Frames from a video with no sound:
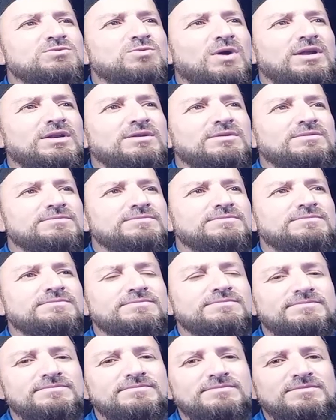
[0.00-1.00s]
1.
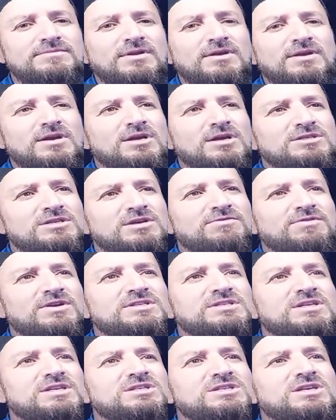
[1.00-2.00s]
Say
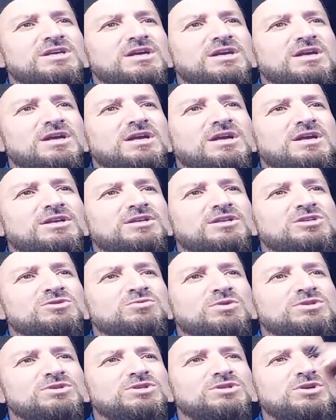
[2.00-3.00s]
farz kijiye this
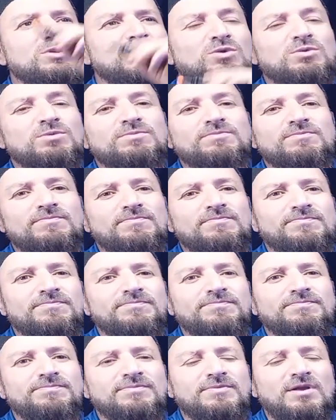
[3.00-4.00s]
was 0,
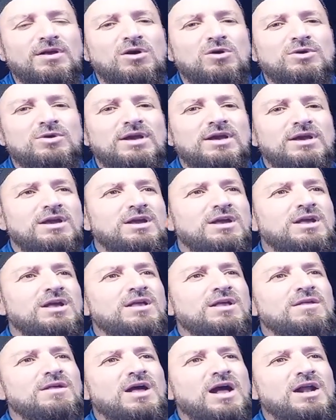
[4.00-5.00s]
okay,
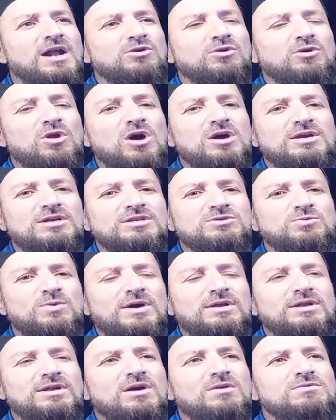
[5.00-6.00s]
and clock is
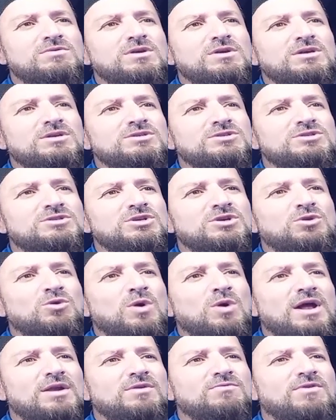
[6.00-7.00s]
1 now, 0
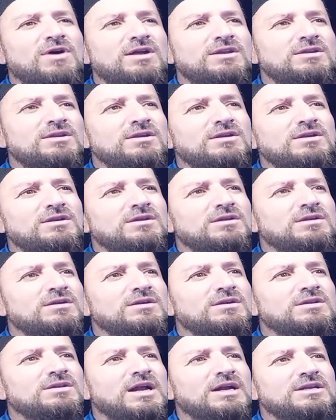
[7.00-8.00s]
and 1,
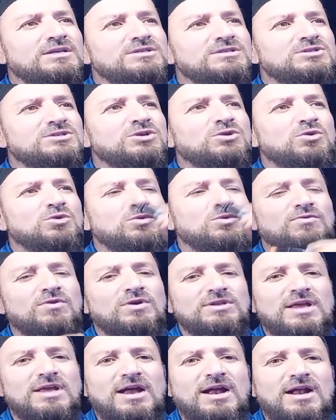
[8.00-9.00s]
that is 0 for
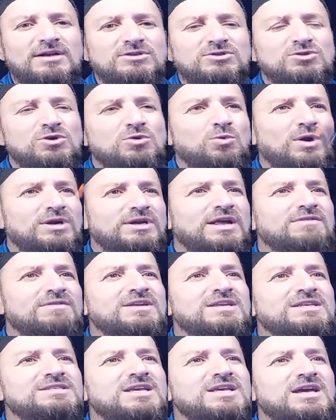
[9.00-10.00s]
the AND. So
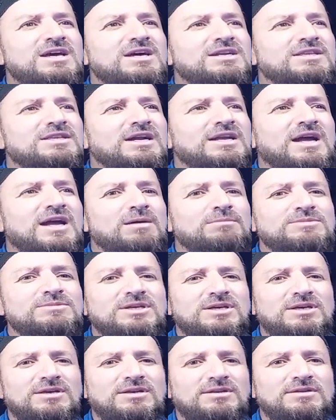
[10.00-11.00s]
whatever is here, that comes
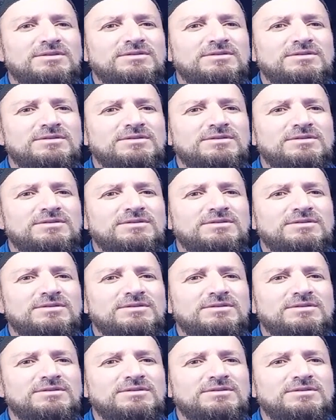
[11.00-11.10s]
here.